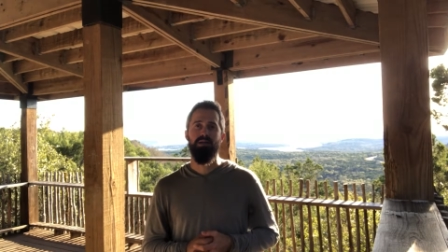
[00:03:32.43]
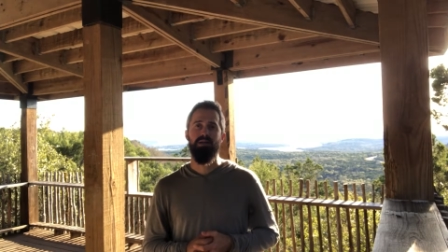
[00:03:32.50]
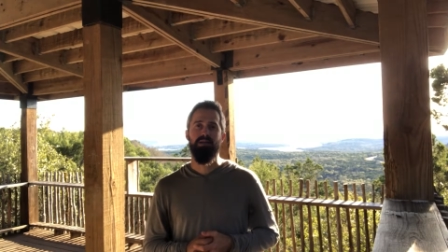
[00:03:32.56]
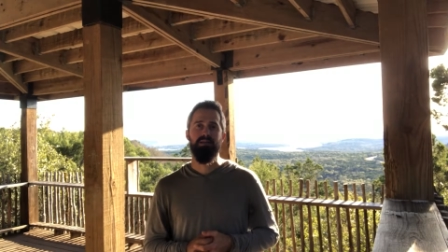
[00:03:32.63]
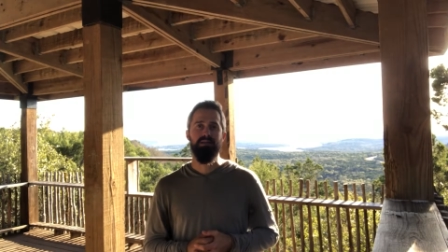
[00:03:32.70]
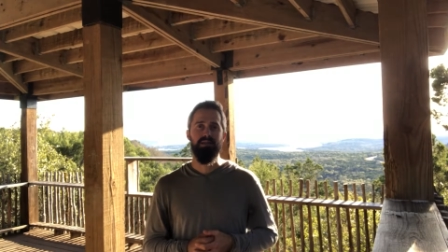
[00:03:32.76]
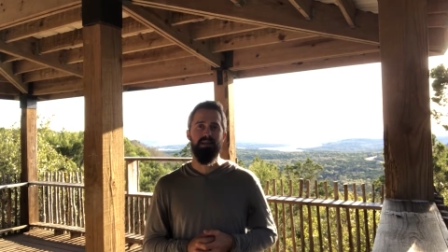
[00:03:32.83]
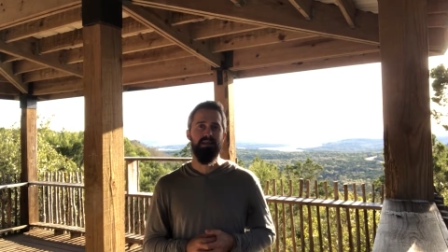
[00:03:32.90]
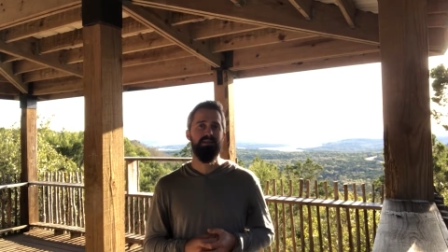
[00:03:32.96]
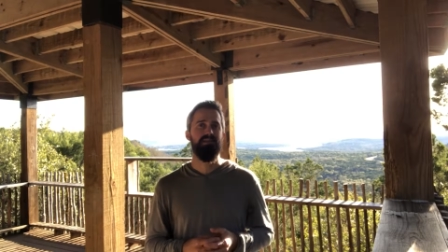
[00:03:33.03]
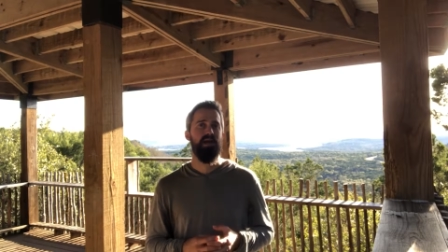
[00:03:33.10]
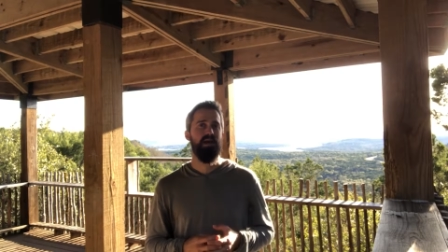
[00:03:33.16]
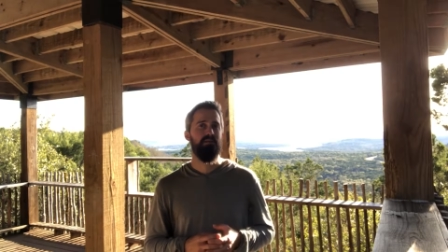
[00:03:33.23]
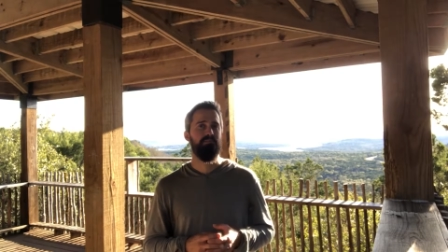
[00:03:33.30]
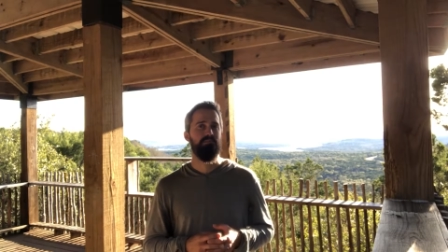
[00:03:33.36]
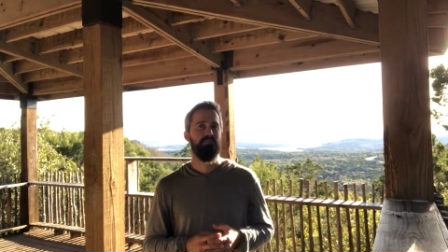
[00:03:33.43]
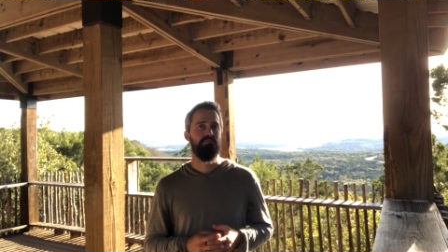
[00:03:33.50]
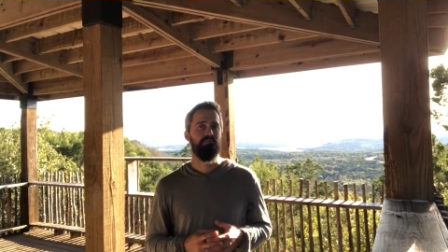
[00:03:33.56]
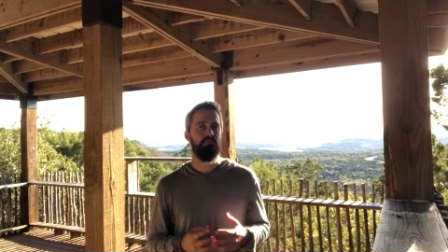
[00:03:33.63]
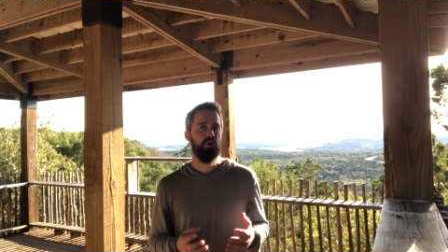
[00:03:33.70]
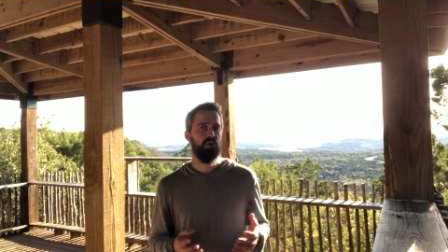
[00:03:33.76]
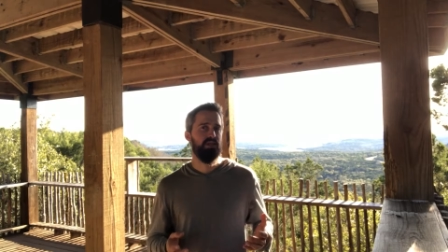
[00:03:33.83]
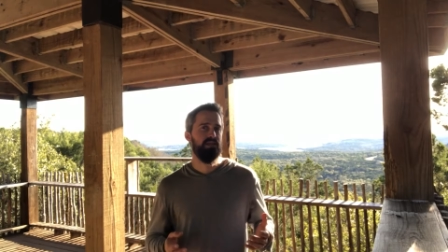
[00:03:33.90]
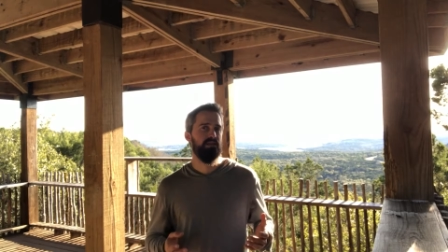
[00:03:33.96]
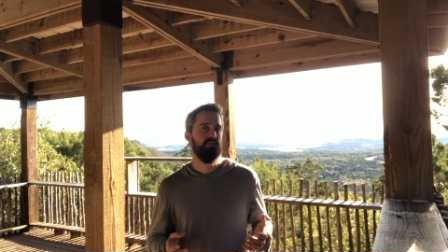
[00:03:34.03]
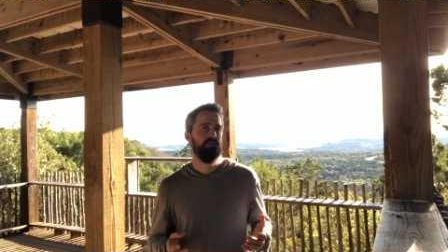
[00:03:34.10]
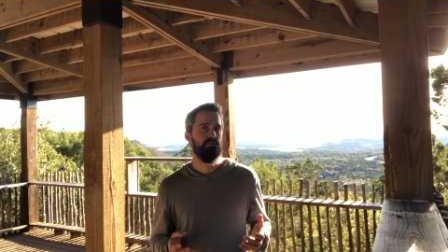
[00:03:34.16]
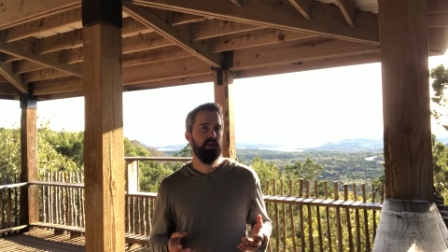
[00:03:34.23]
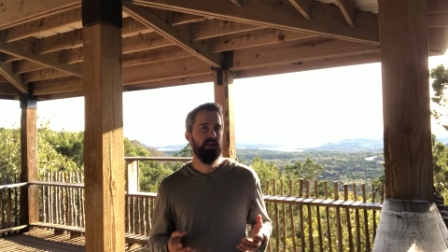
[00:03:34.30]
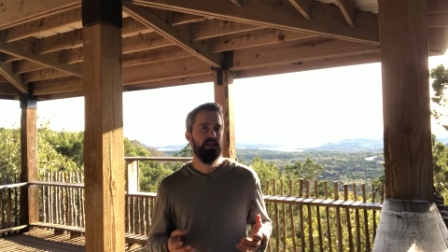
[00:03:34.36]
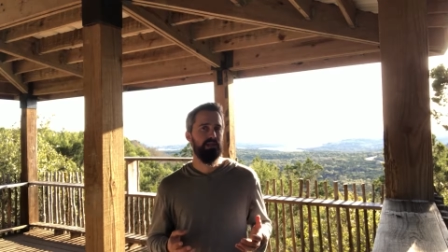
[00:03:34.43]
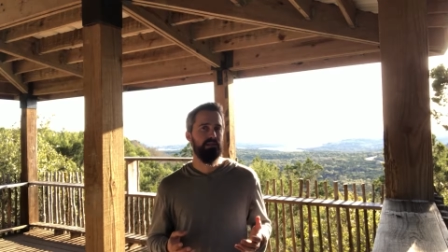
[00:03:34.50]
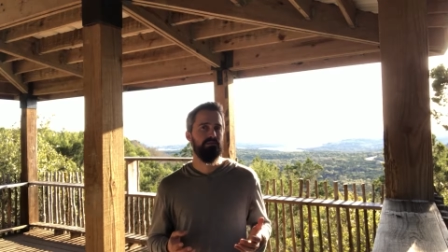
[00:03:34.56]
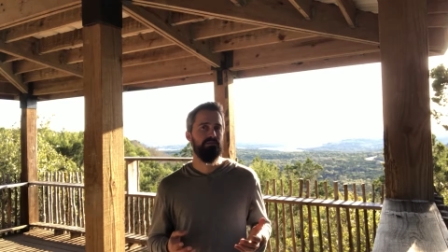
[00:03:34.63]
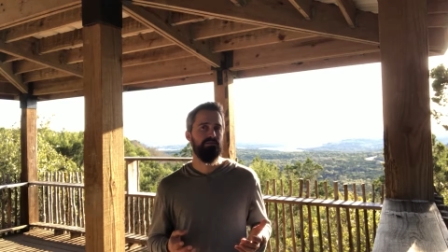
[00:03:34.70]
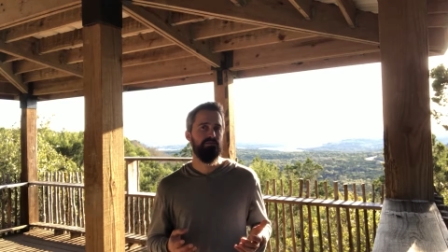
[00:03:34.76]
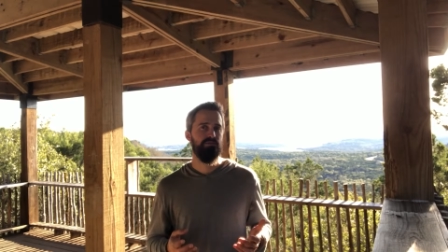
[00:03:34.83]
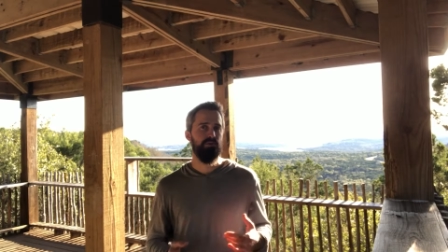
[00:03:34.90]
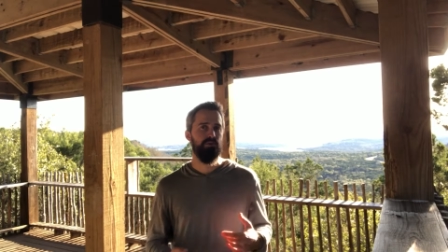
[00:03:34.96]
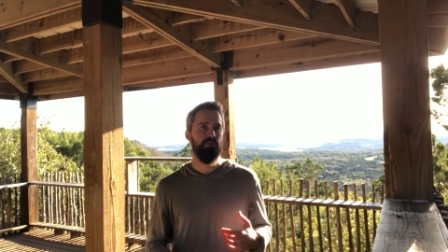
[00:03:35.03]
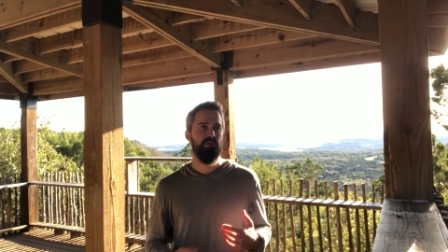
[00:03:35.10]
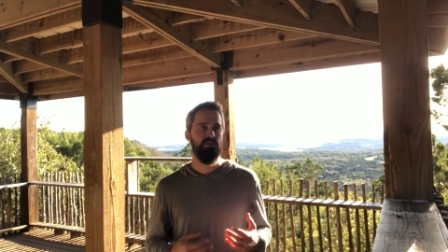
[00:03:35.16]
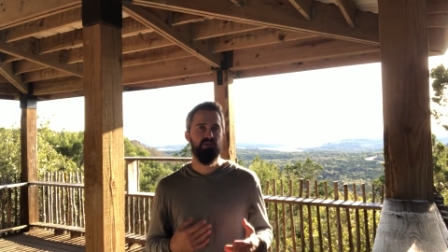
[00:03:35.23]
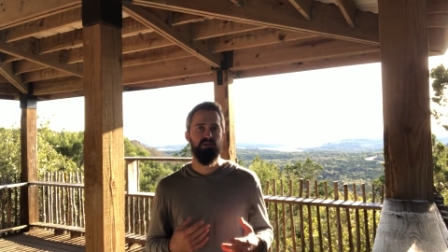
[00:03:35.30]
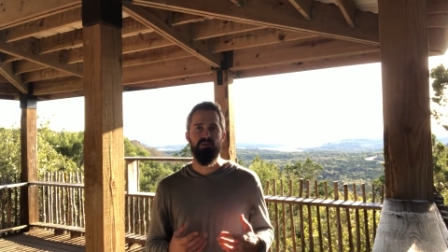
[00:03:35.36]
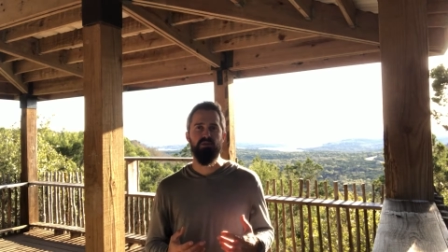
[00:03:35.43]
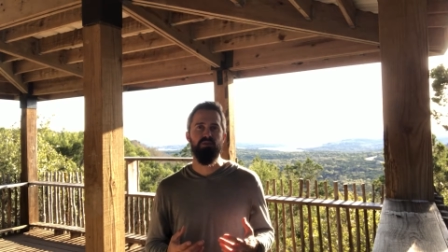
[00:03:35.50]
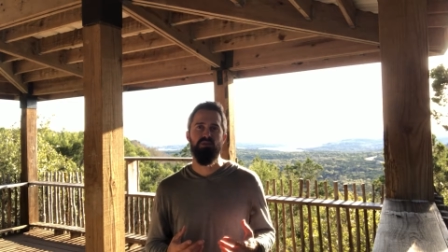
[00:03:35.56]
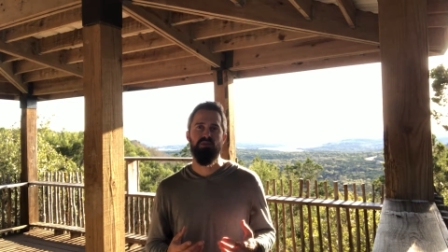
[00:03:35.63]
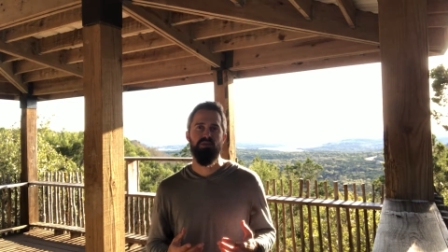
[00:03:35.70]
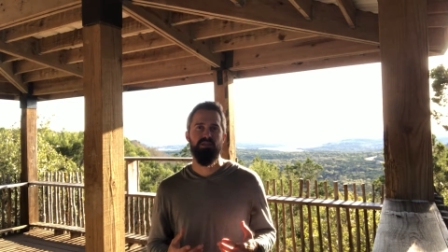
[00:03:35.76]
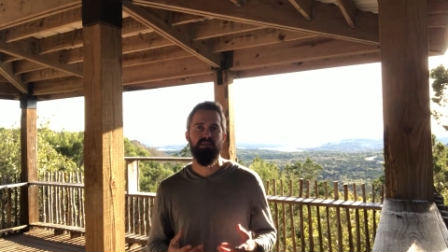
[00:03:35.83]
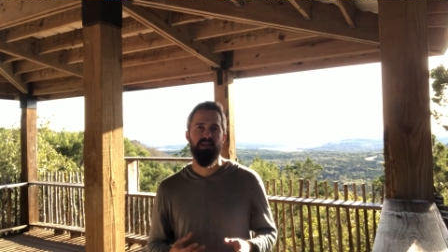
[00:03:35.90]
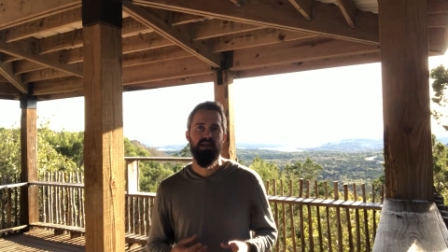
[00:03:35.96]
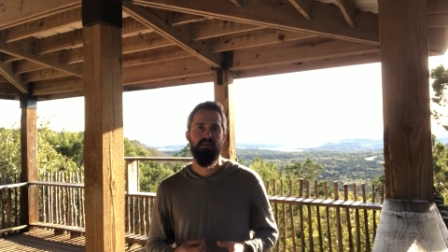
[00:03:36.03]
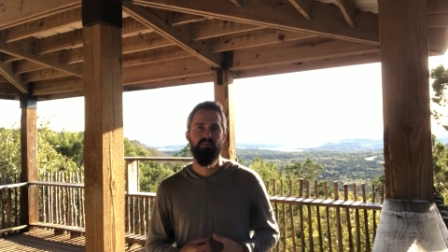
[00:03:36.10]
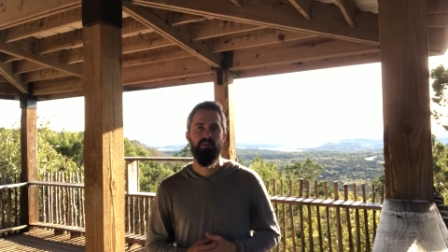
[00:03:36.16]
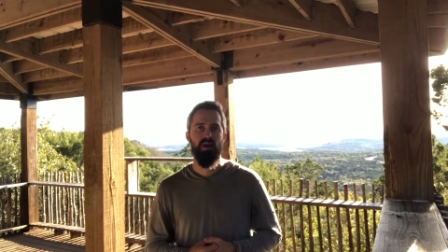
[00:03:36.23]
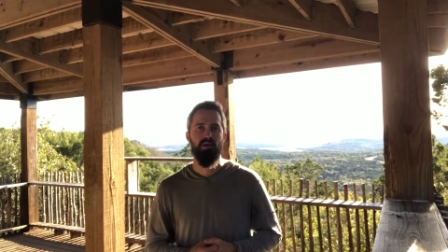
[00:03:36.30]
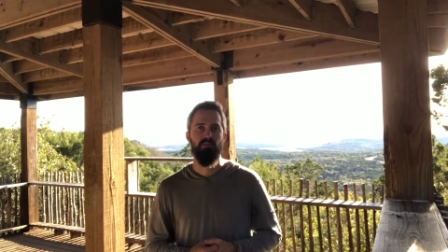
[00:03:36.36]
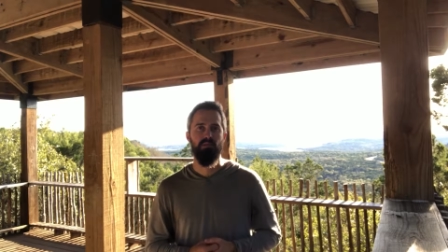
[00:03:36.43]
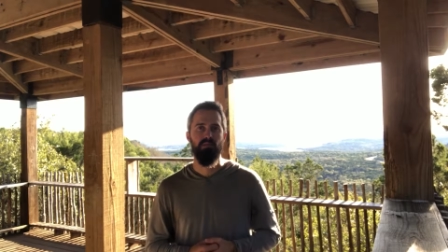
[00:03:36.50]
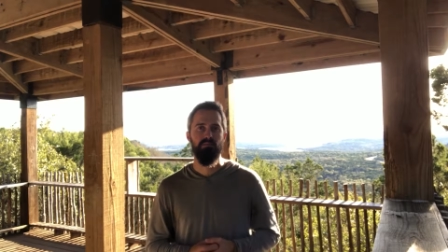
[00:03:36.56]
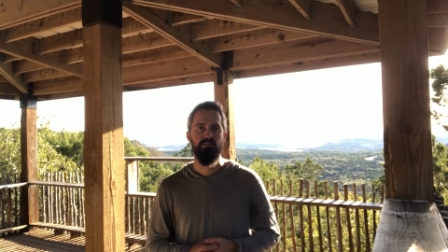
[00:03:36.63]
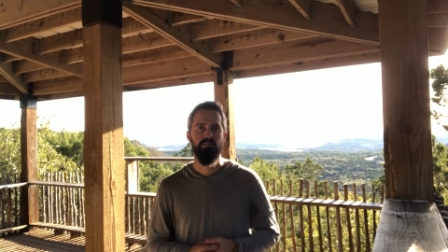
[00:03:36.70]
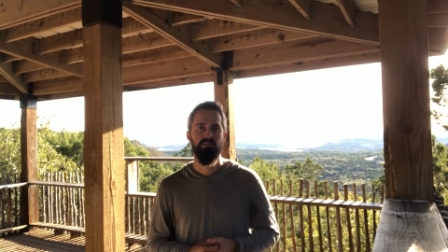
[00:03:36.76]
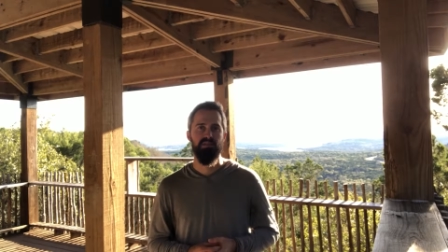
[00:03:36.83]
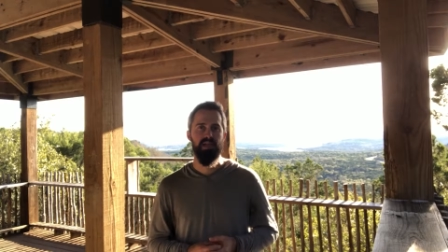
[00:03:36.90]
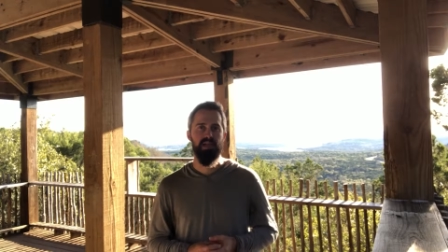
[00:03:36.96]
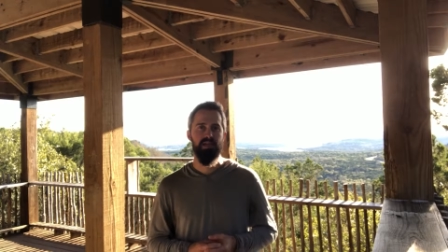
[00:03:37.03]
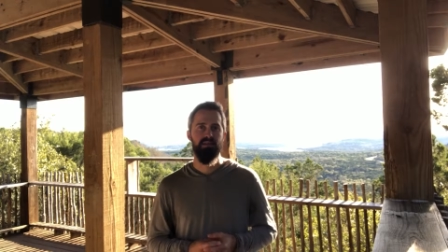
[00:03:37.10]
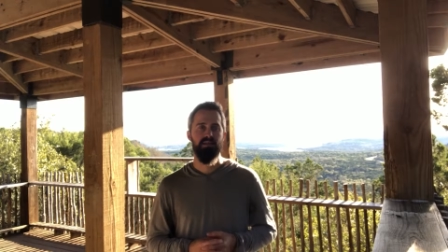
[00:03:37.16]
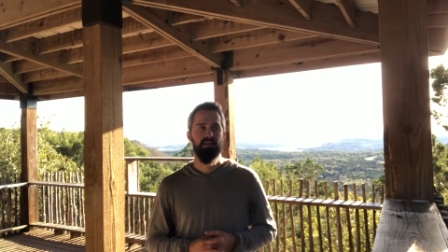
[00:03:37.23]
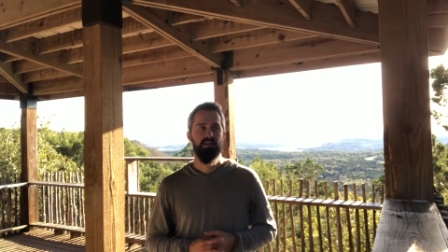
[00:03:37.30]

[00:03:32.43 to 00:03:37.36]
Is that market ready for a solution to that problem yet?